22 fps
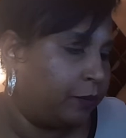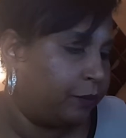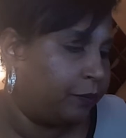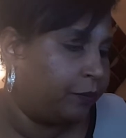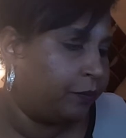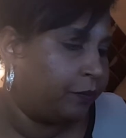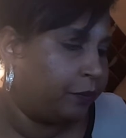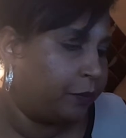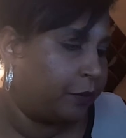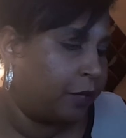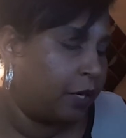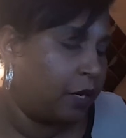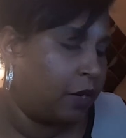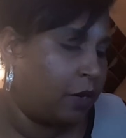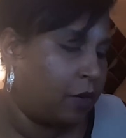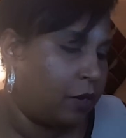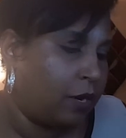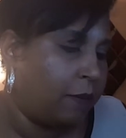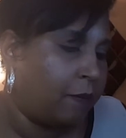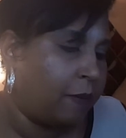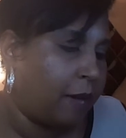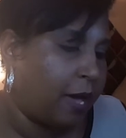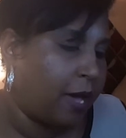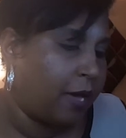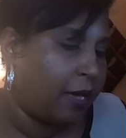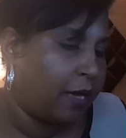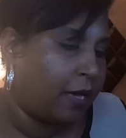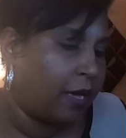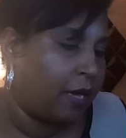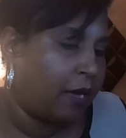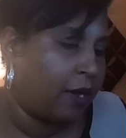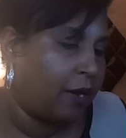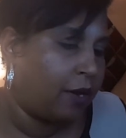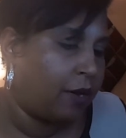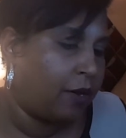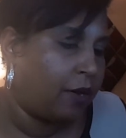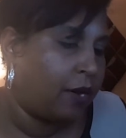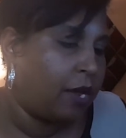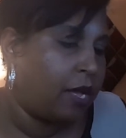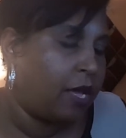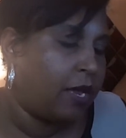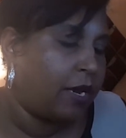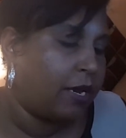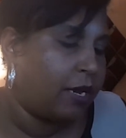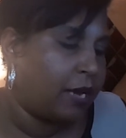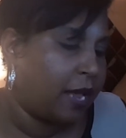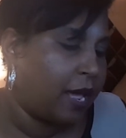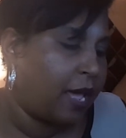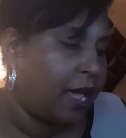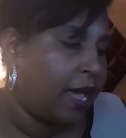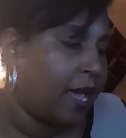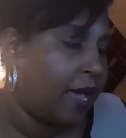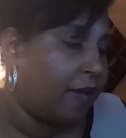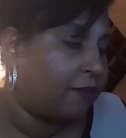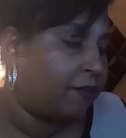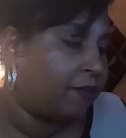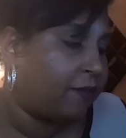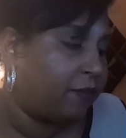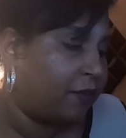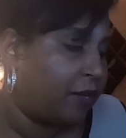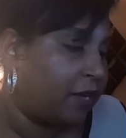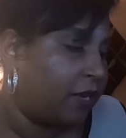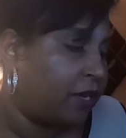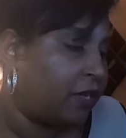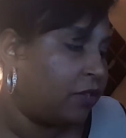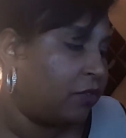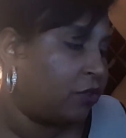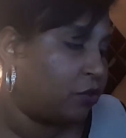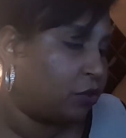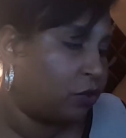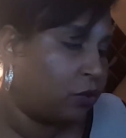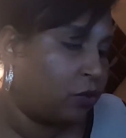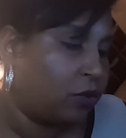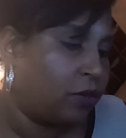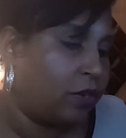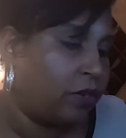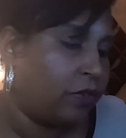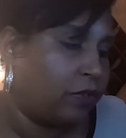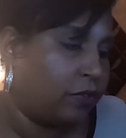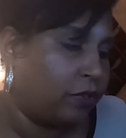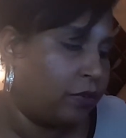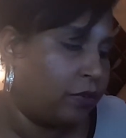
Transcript: They're holding back here. They have feelings towards you.